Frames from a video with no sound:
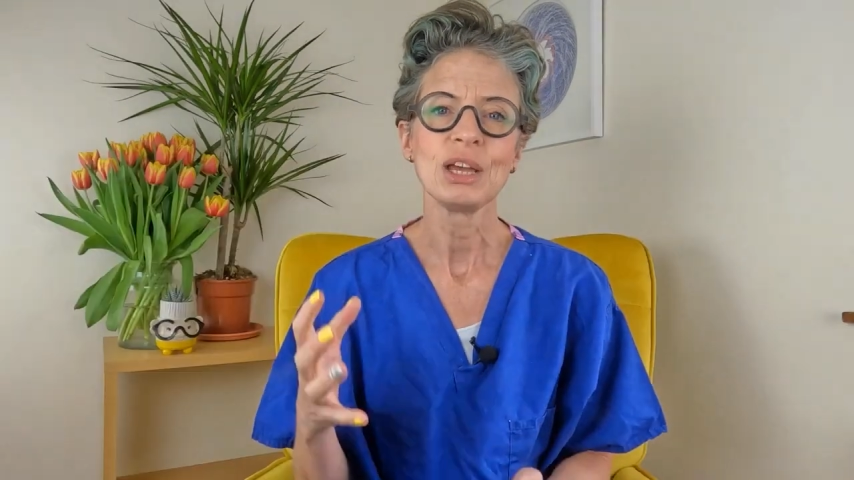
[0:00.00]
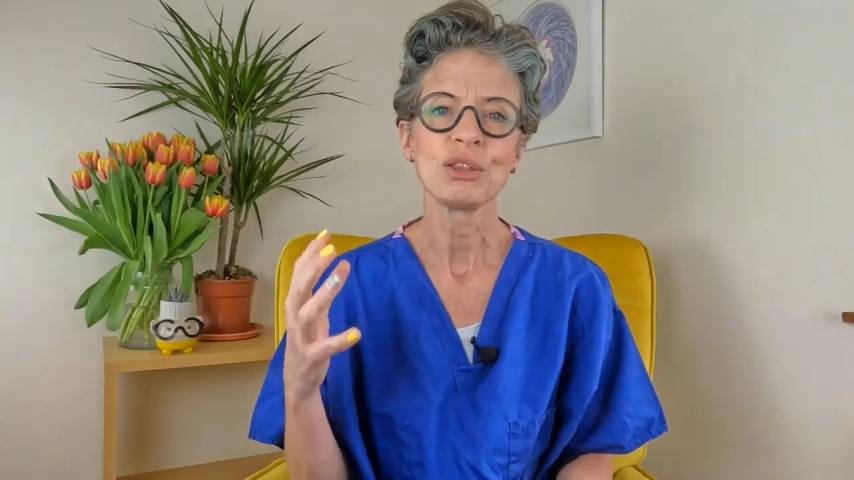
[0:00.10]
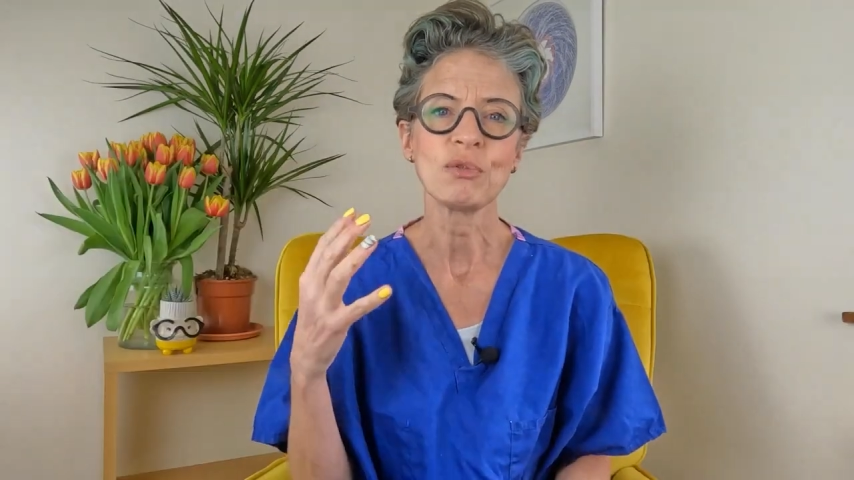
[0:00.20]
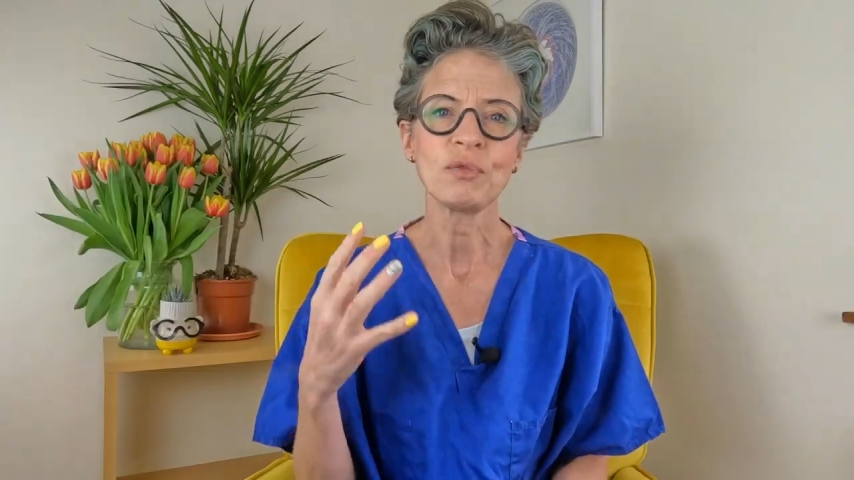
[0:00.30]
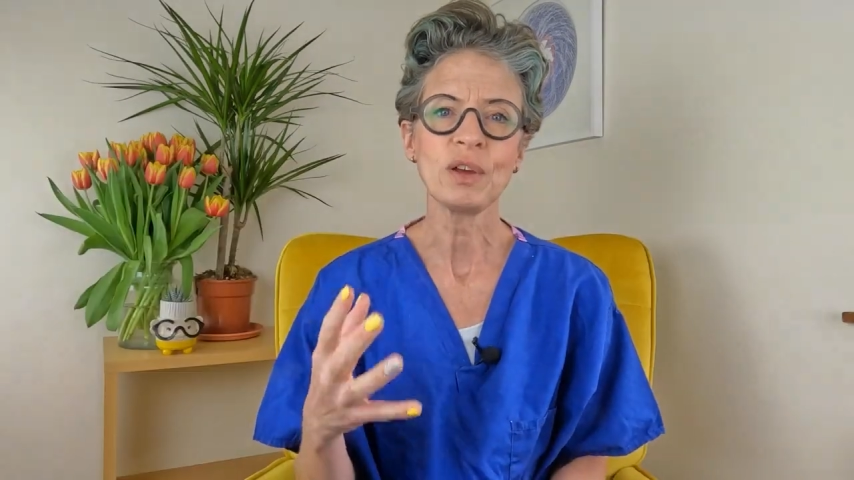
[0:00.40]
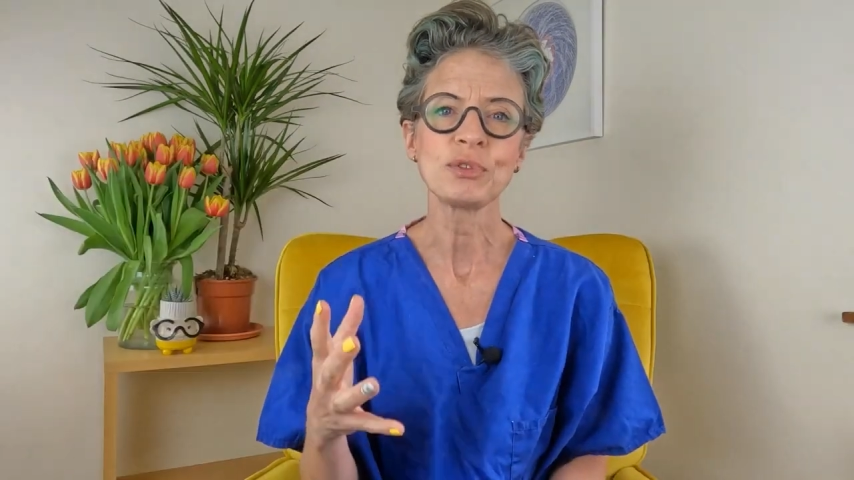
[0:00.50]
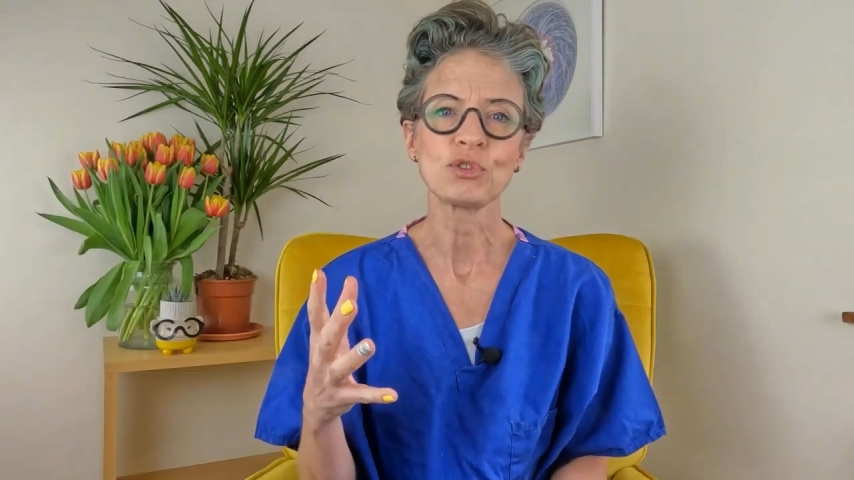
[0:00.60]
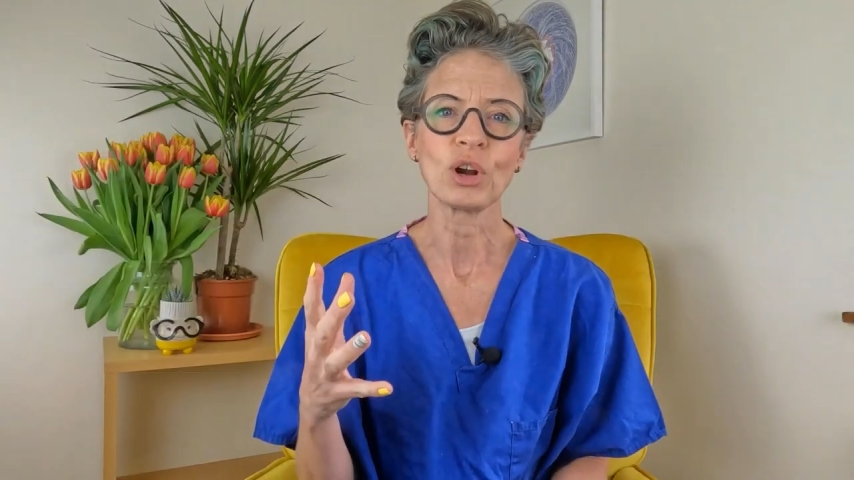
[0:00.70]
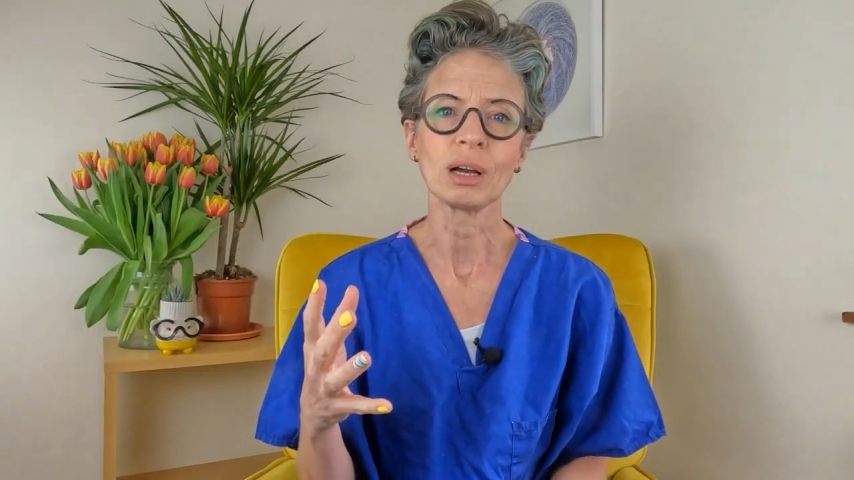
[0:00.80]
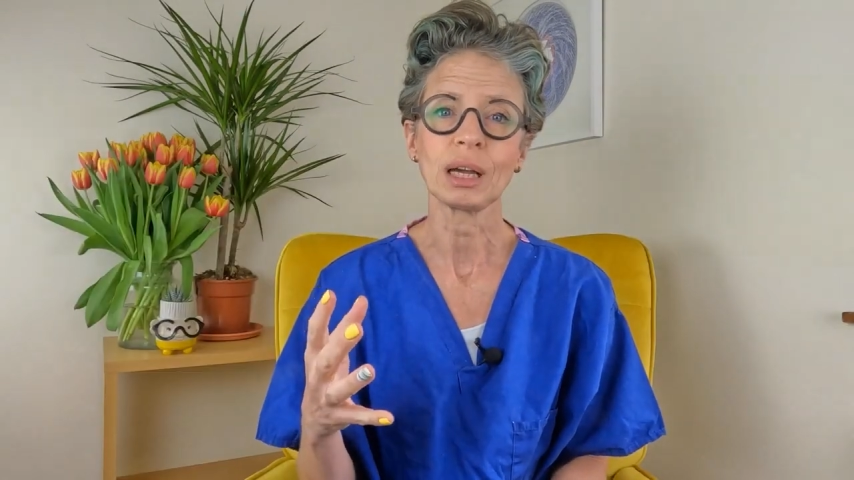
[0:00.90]
The fifth
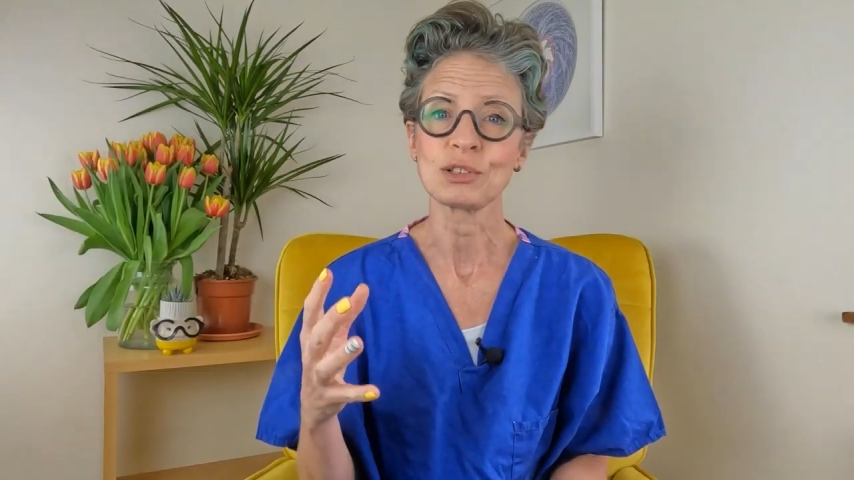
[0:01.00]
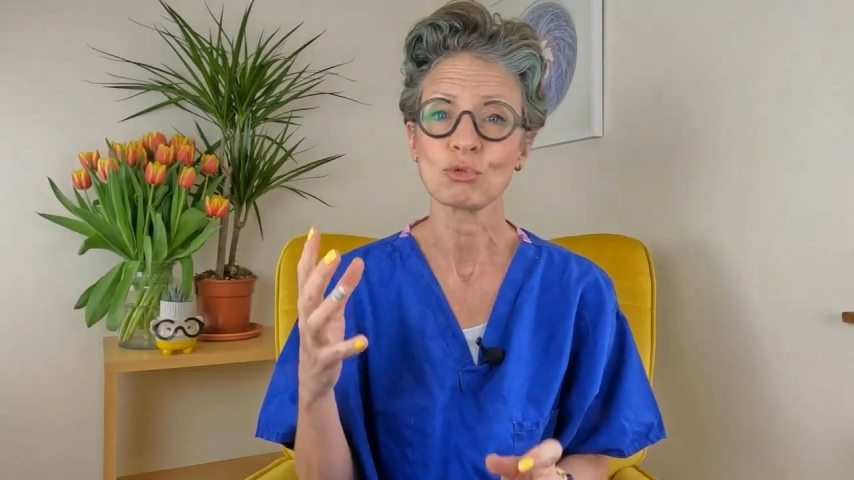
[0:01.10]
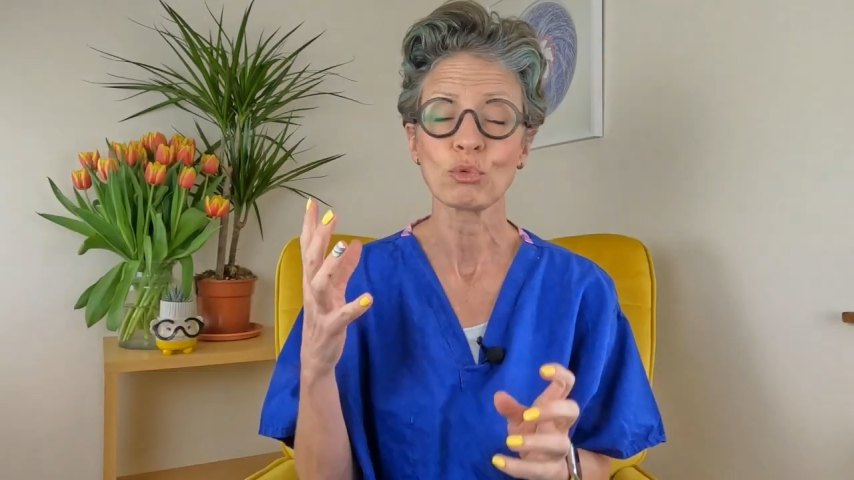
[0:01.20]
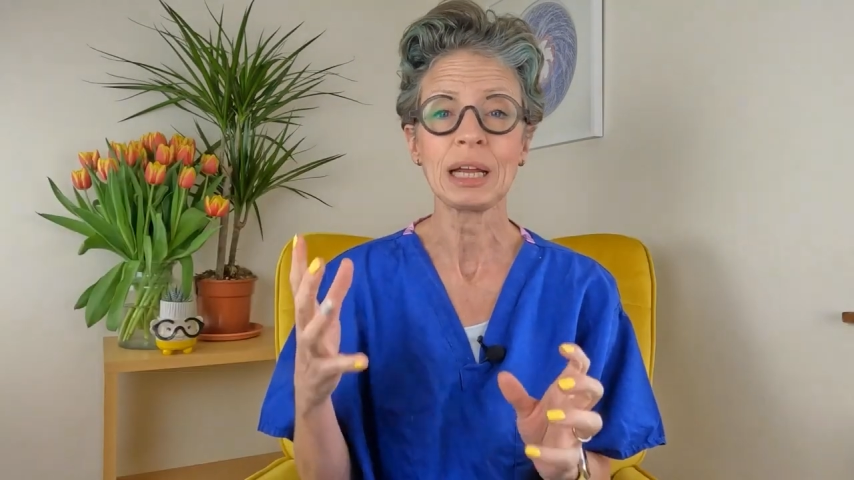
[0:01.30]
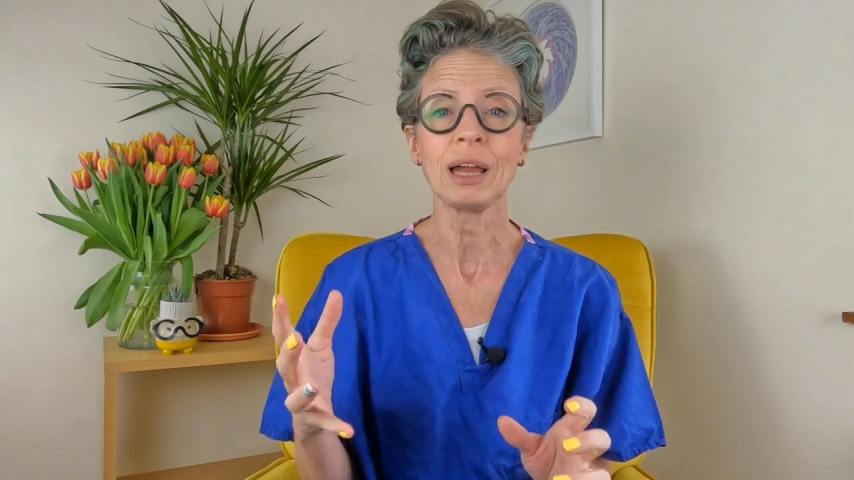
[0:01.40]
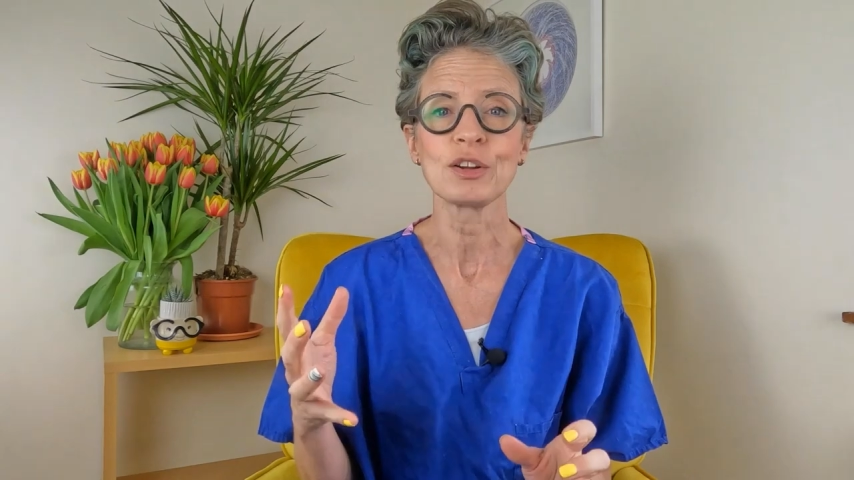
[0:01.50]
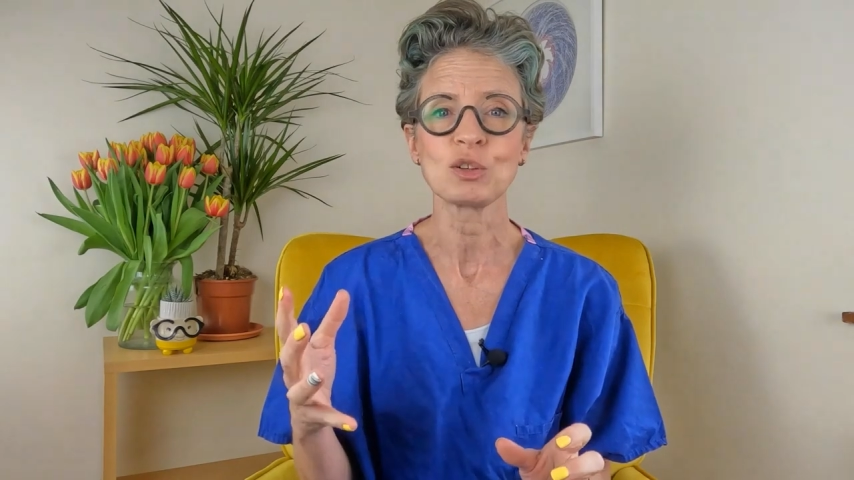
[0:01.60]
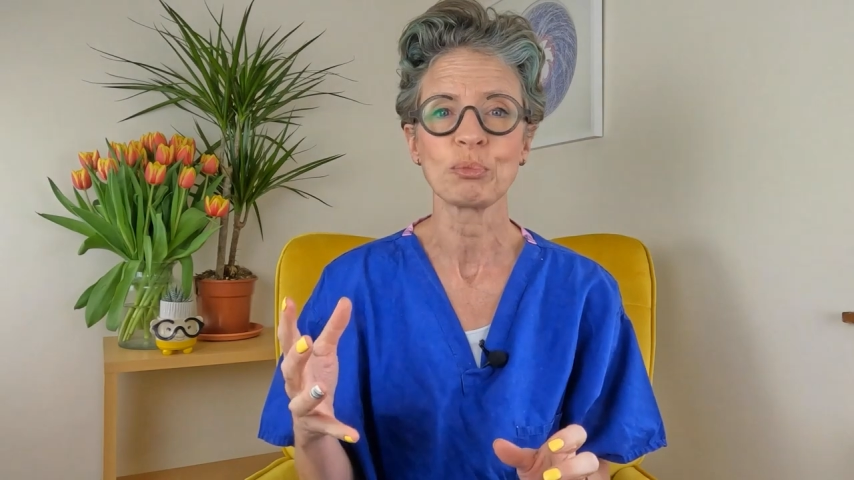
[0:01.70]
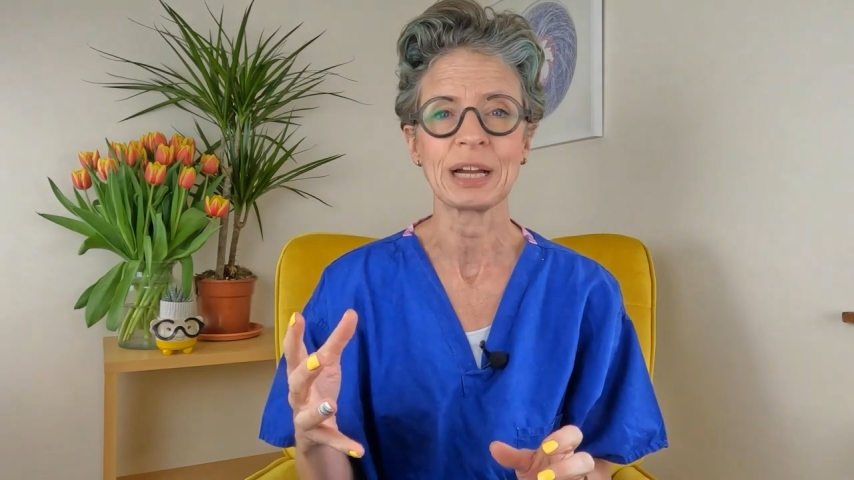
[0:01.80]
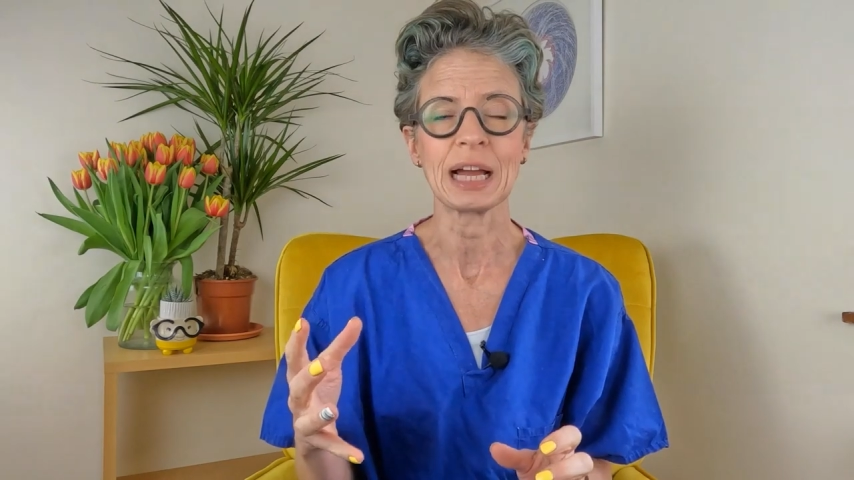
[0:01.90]
drug is really hard
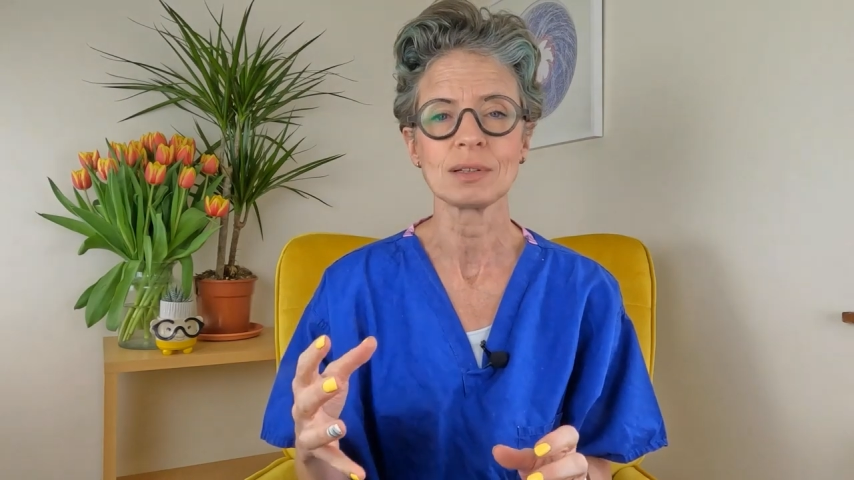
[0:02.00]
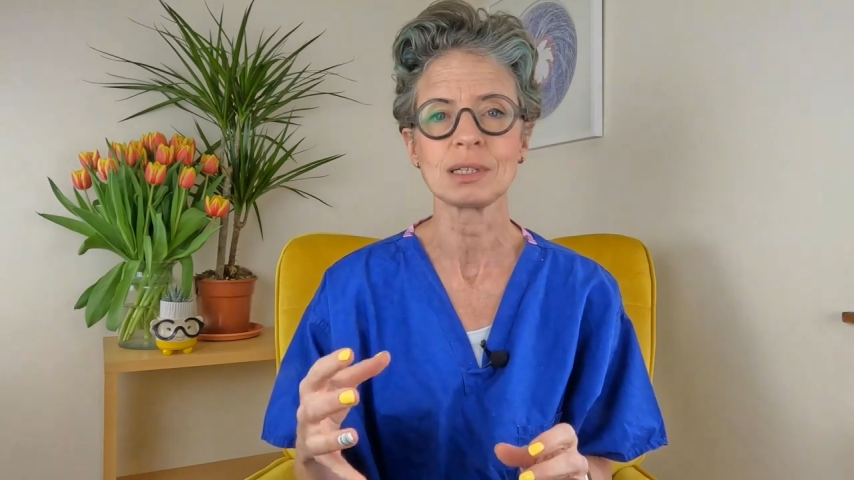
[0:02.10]
to pronounce,